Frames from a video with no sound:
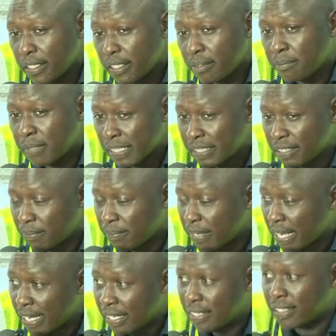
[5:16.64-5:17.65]
the best
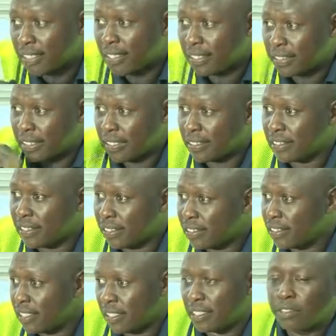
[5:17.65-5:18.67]
supply, in the sense that
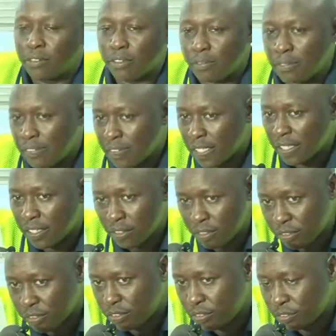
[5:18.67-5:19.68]
it will be very
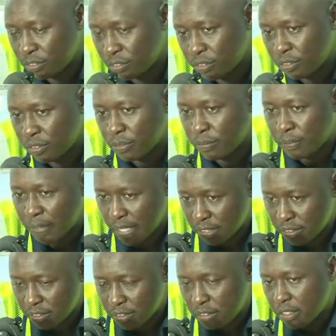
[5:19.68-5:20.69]
close to your
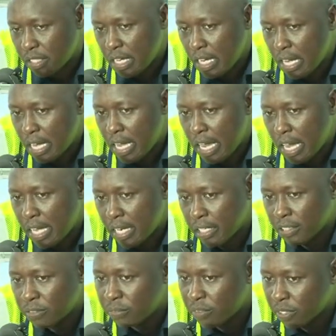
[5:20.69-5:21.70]
operations, and
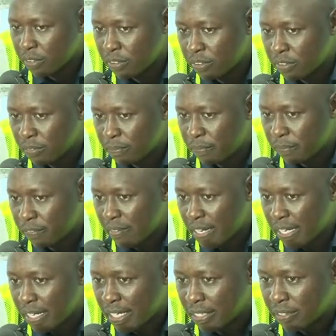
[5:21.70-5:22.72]
it will also
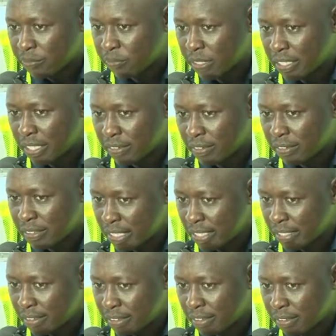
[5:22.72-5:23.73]
provide us with an
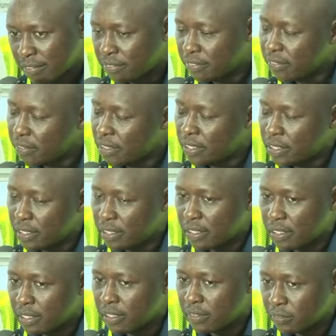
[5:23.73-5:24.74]
alternative,
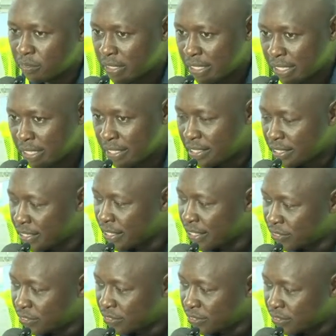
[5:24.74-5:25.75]
what the
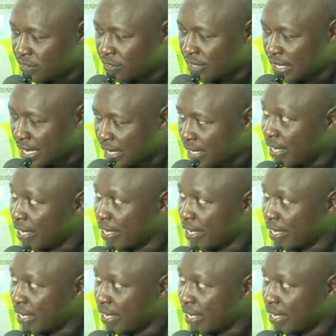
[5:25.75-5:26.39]
engineers would call an